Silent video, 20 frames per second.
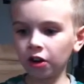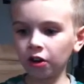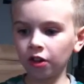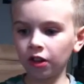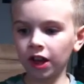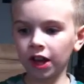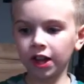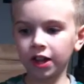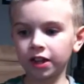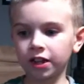
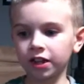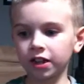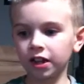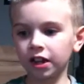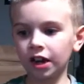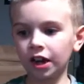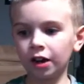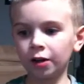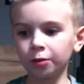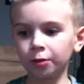like
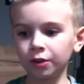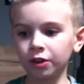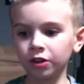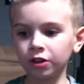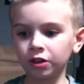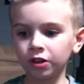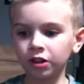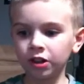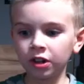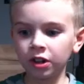
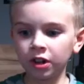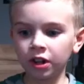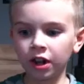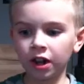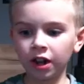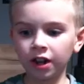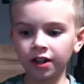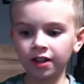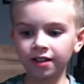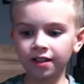Albert
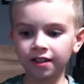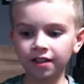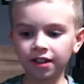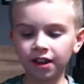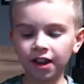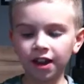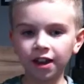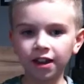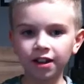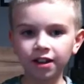
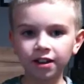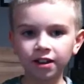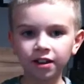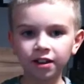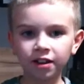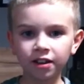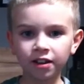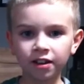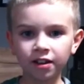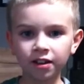Einstein
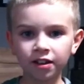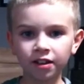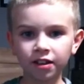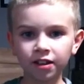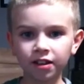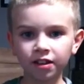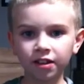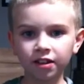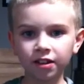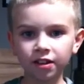
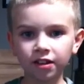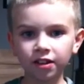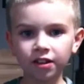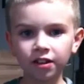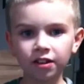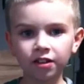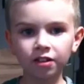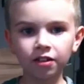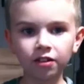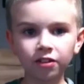
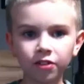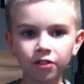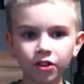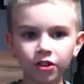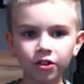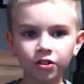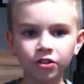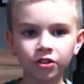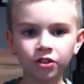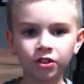and all
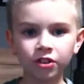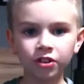those.